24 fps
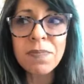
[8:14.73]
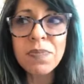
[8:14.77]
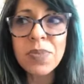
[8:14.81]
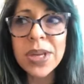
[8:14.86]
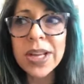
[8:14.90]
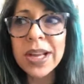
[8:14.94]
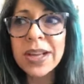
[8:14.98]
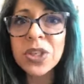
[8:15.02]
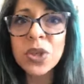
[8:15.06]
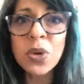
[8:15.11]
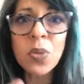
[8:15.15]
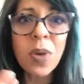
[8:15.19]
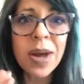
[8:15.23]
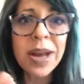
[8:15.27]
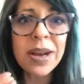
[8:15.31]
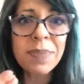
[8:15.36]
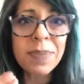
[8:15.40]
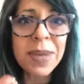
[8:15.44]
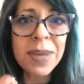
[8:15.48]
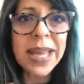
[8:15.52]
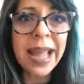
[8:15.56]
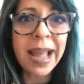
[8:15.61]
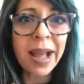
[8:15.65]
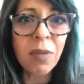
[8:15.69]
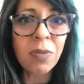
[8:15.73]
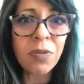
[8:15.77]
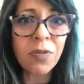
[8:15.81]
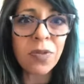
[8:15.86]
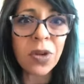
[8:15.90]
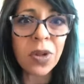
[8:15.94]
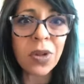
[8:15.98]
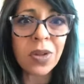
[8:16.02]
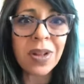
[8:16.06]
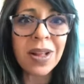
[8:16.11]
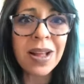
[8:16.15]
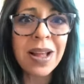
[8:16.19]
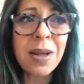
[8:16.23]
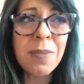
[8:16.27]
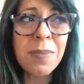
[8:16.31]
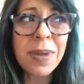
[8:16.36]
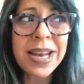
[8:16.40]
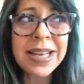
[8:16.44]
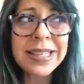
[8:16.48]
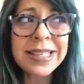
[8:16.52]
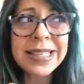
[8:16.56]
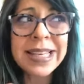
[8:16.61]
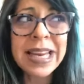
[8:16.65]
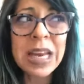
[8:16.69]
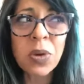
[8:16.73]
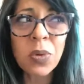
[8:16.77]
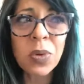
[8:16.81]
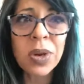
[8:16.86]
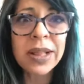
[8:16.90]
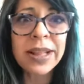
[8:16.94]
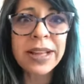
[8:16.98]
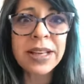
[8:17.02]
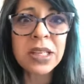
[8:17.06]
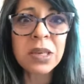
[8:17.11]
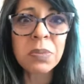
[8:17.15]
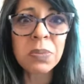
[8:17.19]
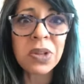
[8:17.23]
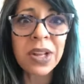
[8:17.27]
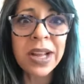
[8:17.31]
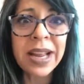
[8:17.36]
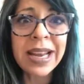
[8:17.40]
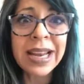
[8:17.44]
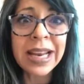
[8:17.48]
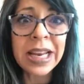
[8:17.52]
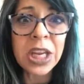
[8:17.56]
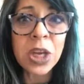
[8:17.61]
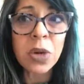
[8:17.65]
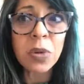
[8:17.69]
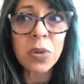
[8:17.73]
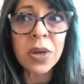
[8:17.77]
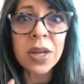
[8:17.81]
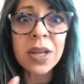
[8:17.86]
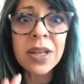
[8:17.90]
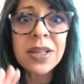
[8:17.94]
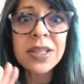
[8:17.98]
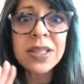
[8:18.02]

because you want to be helpful, but it's secretly depleting you?